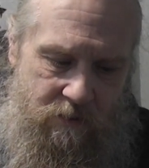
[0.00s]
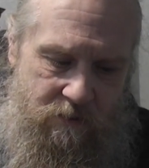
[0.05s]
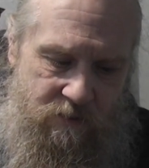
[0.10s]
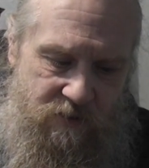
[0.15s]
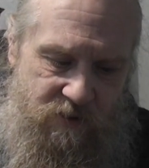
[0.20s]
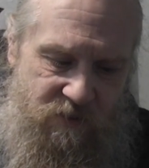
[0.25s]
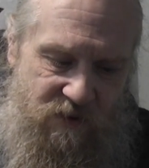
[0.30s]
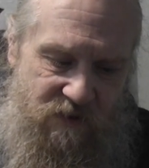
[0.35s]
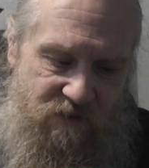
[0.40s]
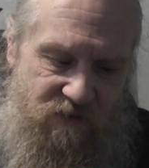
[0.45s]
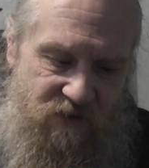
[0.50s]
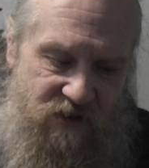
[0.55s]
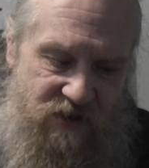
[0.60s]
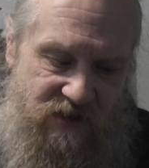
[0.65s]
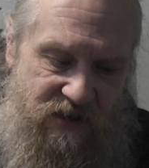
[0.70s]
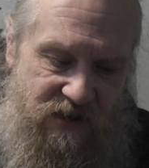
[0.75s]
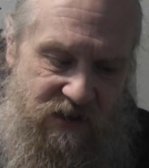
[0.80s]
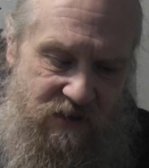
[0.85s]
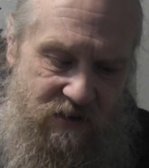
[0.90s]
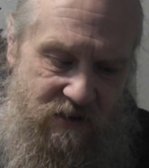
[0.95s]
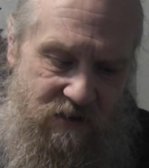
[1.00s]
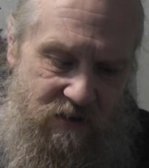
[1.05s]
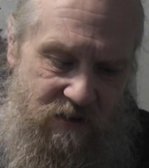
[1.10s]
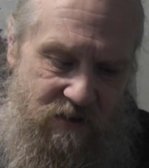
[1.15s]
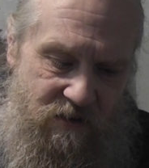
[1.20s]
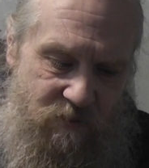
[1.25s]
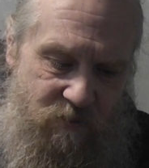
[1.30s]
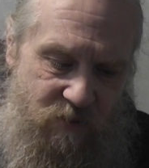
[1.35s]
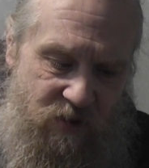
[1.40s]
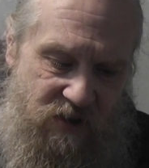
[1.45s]
It's a bit fizzy,
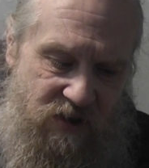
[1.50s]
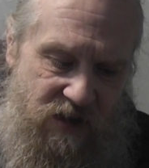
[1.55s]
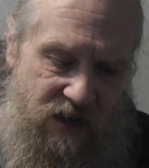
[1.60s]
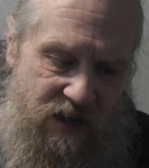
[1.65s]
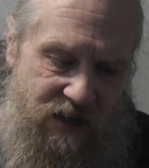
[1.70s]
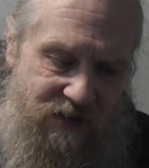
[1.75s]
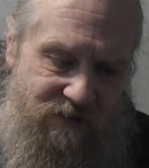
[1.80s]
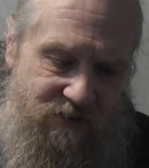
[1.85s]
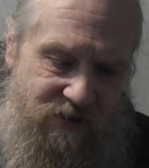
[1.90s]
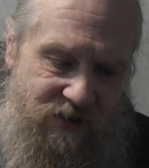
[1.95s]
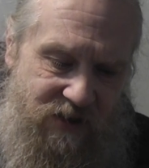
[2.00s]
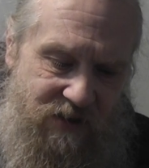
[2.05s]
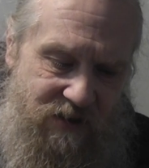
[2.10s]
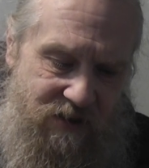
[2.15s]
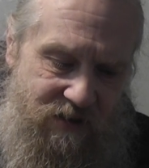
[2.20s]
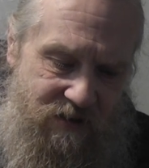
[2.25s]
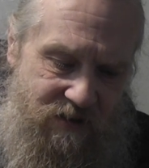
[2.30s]
a bit lively.